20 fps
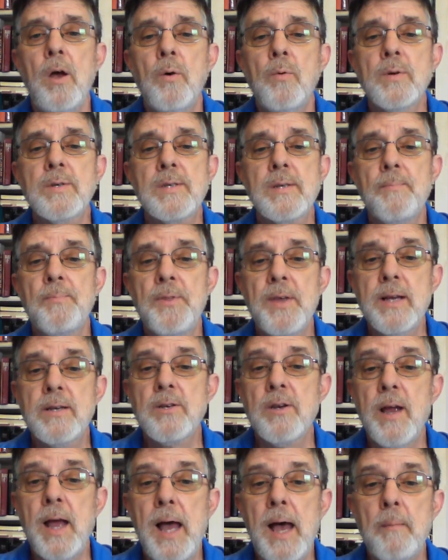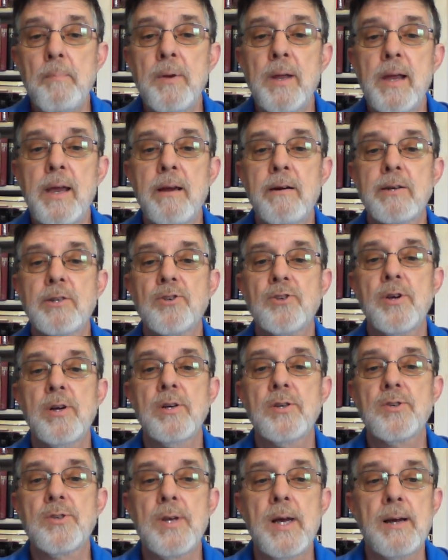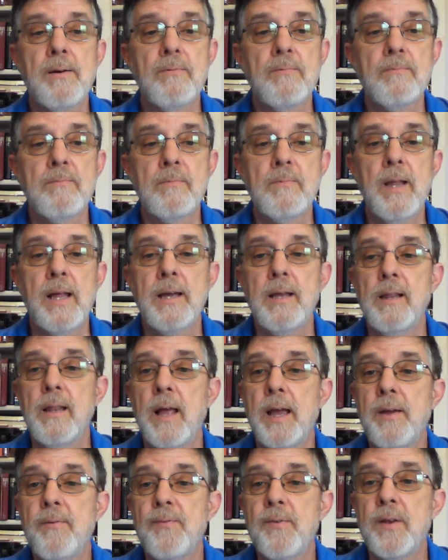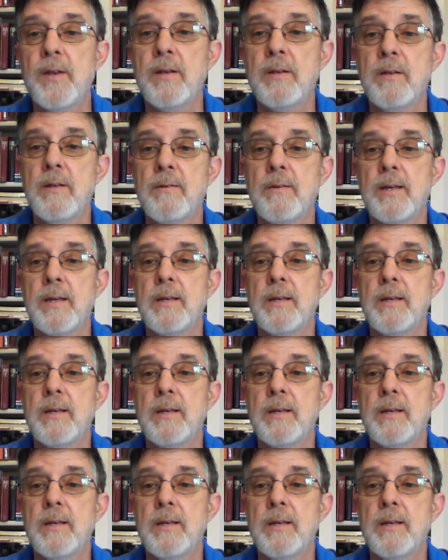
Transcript: Well, some things are happening here at church. Life in